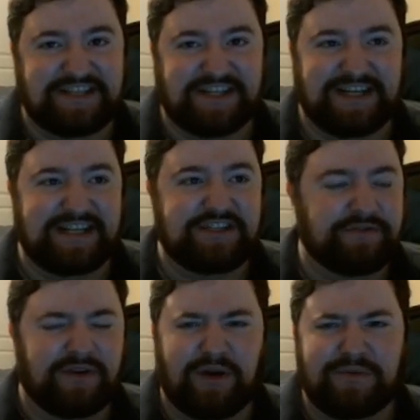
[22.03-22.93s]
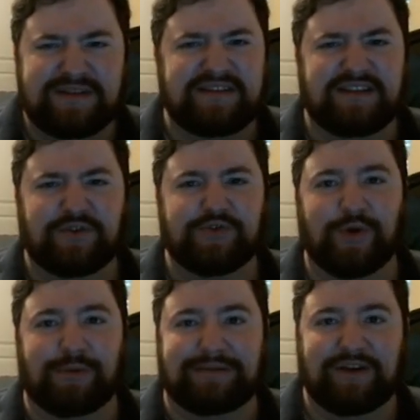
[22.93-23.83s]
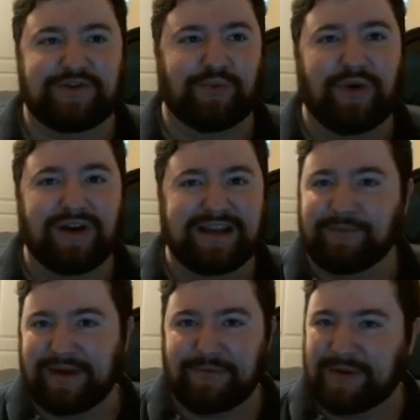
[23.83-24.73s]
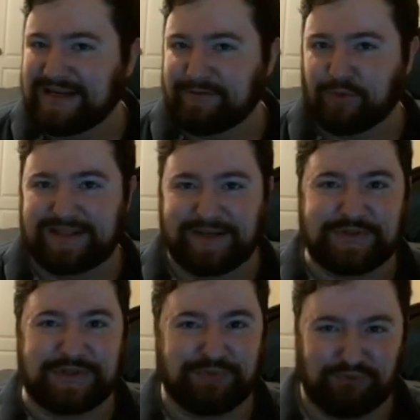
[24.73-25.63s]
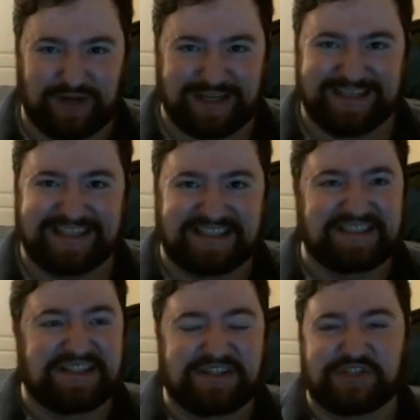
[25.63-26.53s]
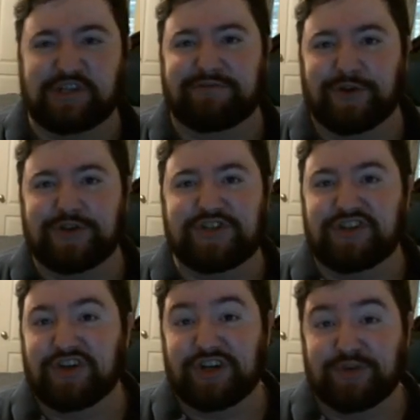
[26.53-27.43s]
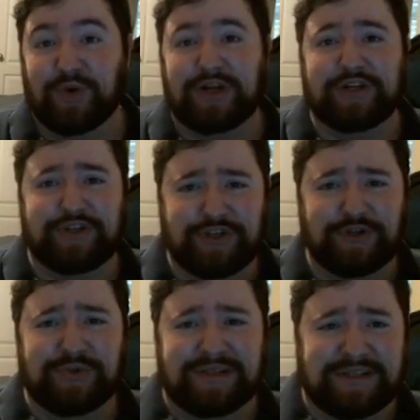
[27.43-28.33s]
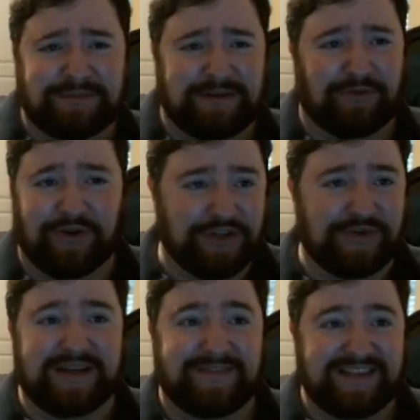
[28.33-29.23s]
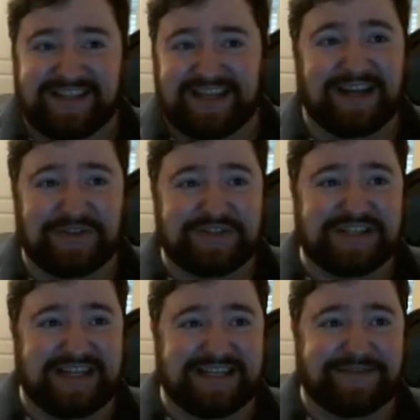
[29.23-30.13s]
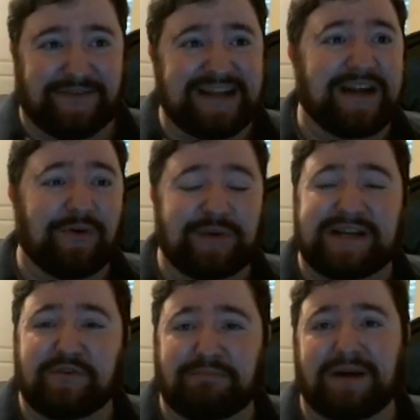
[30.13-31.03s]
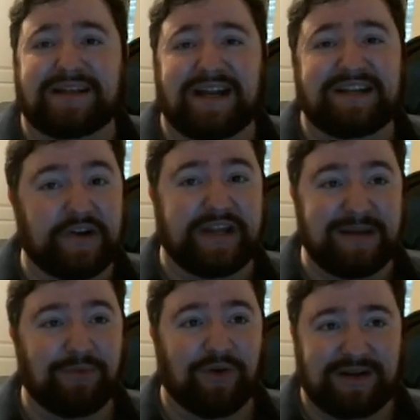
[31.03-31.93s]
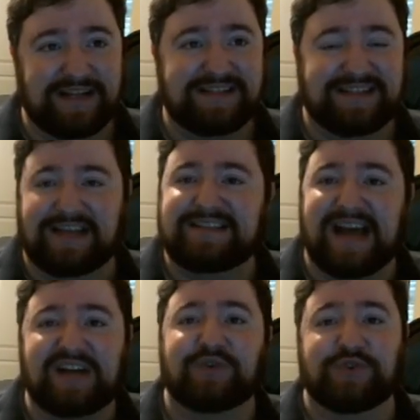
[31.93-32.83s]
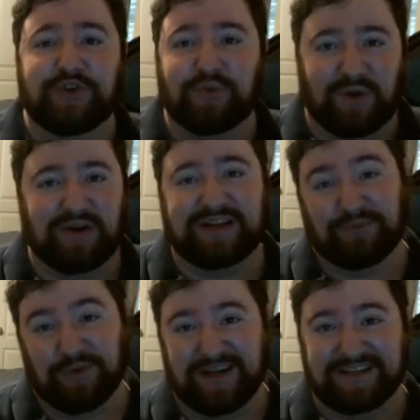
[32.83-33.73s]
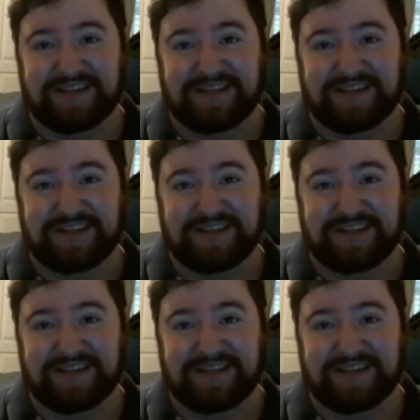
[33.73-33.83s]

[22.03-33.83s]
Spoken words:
cities, you've always seen those roleplayers walking around while everyone else is running. So the first thing you're going to want to do before you do everything else is find out whatever button on your keyboard it is that toggles your walk and run.